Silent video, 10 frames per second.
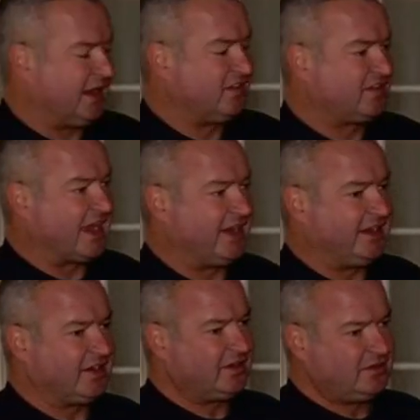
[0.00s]
inside
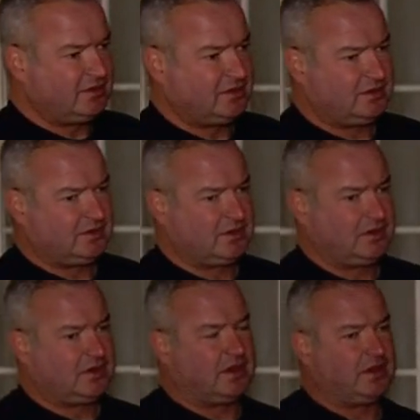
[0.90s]
here,
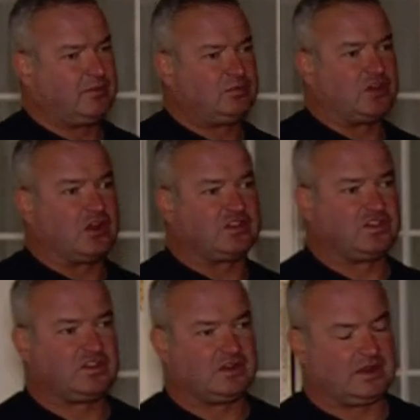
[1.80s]
um, talk
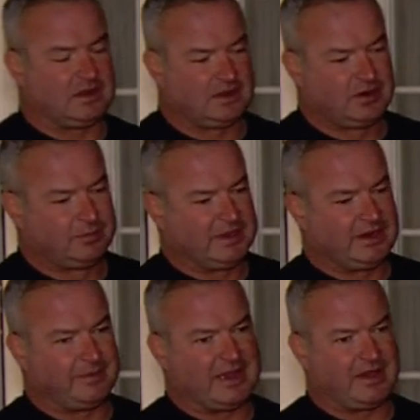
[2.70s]
just a, a little bit
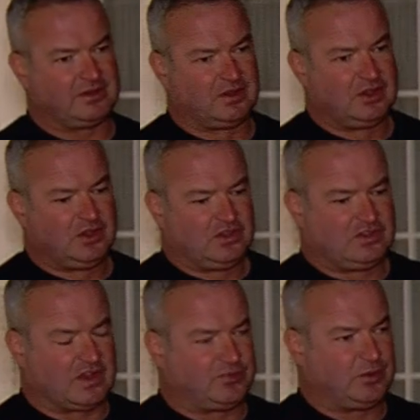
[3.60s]
about
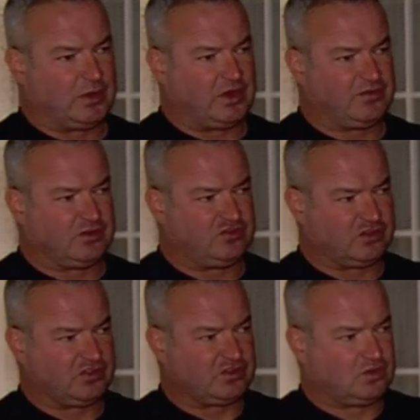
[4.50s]
stuff we went over in
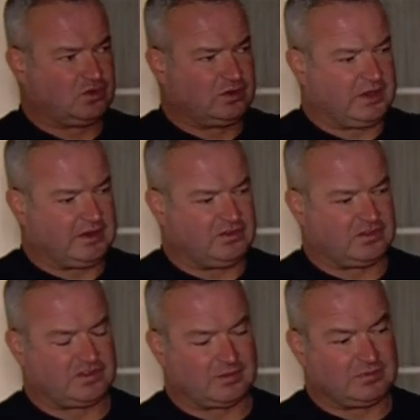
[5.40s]
drill school and
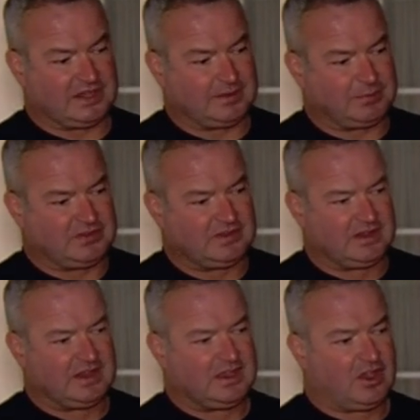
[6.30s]
just some tips.
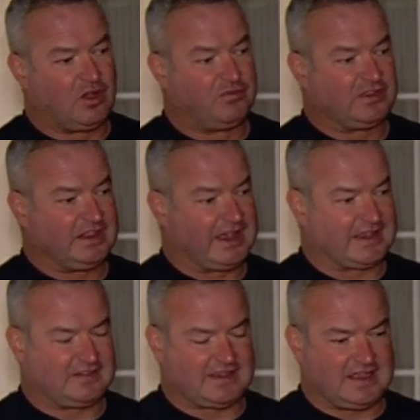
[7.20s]
Hopefully, like I
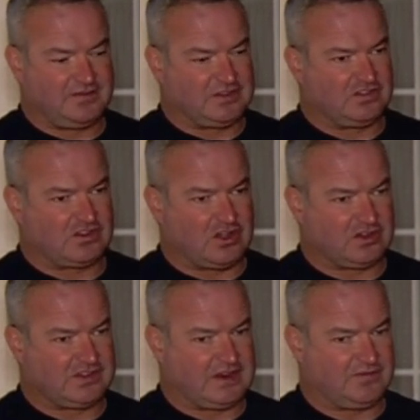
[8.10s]
said, if this
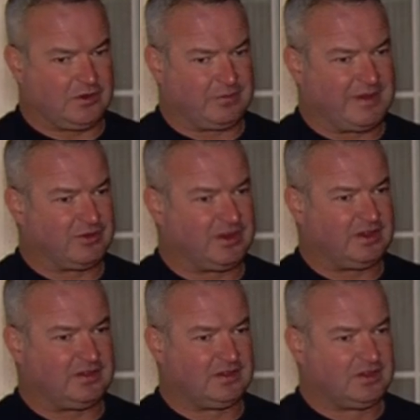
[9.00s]
jogs any of your
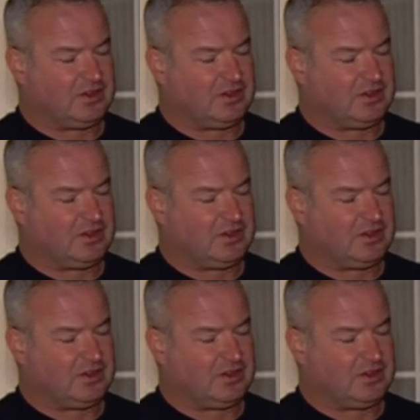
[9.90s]
memory,